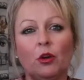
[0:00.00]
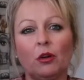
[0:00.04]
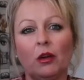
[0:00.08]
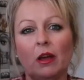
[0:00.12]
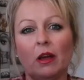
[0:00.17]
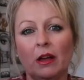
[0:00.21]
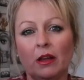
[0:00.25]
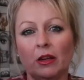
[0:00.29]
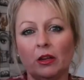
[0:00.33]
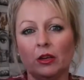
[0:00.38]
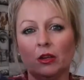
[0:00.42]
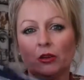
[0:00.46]
got
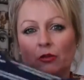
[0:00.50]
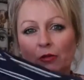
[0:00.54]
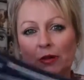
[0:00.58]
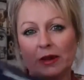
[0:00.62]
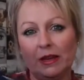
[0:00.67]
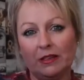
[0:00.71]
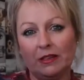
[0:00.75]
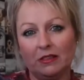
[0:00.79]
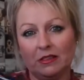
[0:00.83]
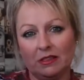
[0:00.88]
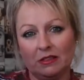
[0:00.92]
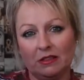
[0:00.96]
like a
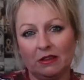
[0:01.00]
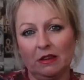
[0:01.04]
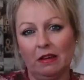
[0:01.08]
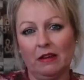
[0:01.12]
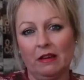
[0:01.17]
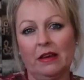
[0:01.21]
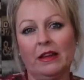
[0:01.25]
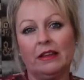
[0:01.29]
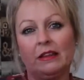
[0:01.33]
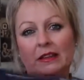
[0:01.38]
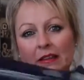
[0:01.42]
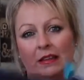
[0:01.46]
green
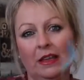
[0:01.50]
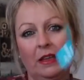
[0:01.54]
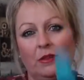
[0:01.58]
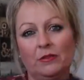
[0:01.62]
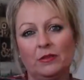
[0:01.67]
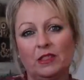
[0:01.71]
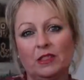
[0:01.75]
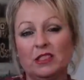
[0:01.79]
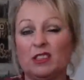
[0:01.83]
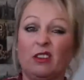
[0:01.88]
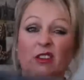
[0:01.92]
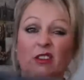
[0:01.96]
skirt and a
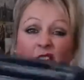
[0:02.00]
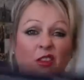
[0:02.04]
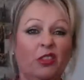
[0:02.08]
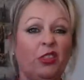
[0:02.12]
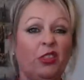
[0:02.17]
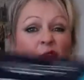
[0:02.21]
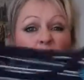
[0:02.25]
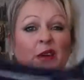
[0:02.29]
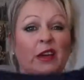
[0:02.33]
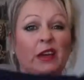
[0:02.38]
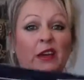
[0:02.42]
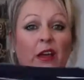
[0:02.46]
navy skirt and I
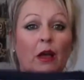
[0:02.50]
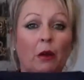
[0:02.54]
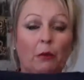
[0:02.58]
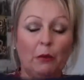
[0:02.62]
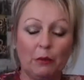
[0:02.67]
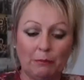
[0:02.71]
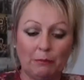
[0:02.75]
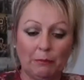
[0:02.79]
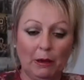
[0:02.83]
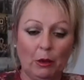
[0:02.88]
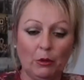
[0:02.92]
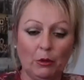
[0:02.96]
thought it'd go
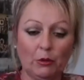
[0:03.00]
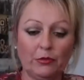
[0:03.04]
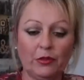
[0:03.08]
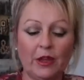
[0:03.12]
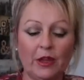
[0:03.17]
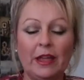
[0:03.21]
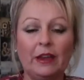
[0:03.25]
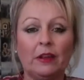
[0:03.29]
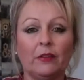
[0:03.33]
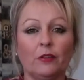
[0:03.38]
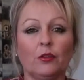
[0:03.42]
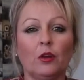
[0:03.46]
with both.
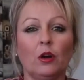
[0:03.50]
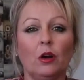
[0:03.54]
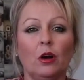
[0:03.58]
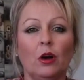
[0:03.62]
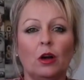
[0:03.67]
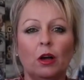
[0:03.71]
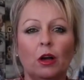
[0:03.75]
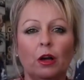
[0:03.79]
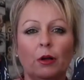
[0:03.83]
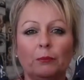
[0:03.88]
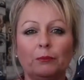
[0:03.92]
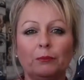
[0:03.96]
And I've got
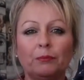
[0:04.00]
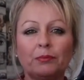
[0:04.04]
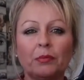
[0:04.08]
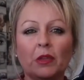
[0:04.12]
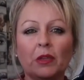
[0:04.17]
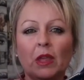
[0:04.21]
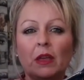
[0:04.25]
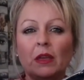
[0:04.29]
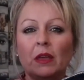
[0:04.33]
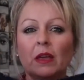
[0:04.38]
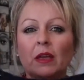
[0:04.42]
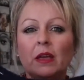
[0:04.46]
a
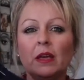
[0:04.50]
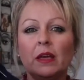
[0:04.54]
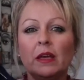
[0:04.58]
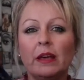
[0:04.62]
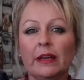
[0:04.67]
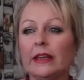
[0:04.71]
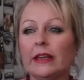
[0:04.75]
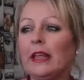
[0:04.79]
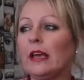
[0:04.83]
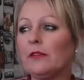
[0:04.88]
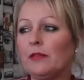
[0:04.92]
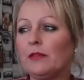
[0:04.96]

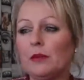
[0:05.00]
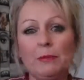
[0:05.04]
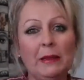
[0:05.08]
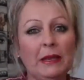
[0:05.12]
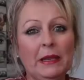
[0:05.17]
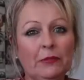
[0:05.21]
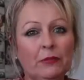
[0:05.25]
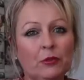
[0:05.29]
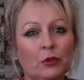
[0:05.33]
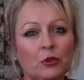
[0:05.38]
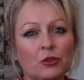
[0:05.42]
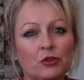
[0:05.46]
navy
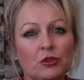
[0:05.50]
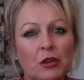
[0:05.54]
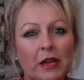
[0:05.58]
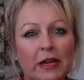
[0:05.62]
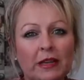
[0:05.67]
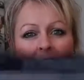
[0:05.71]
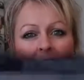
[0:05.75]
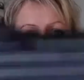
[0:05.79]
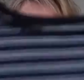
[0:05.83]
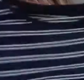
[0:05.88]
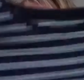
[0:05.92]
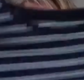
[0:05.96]
pinafore
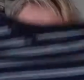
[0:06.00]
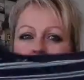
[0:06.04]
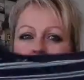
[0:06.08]
dress, so